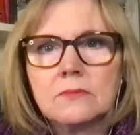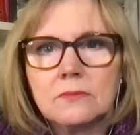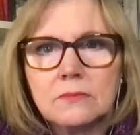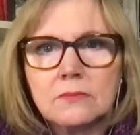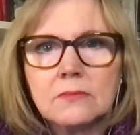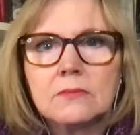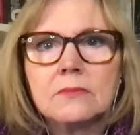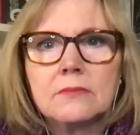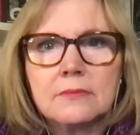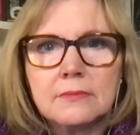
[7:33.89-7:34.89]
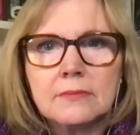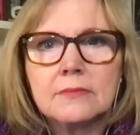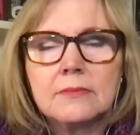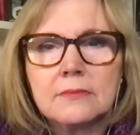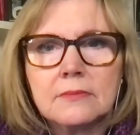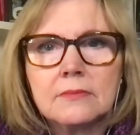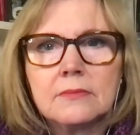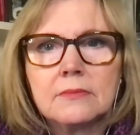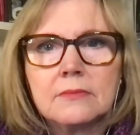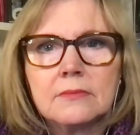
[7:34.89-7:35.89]

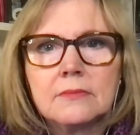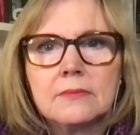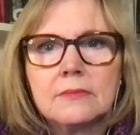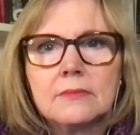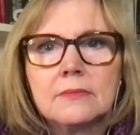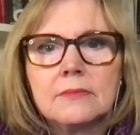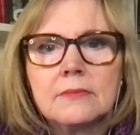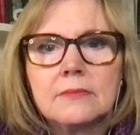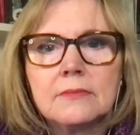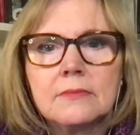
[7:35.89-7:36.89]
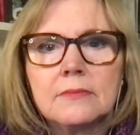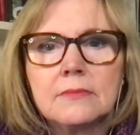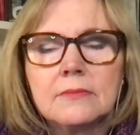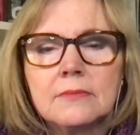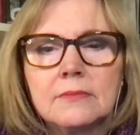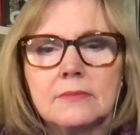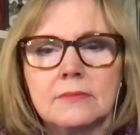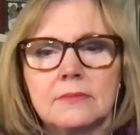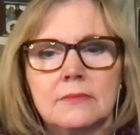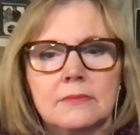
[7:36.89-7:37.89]

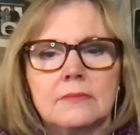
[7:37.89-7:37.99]
This person isn't speaking.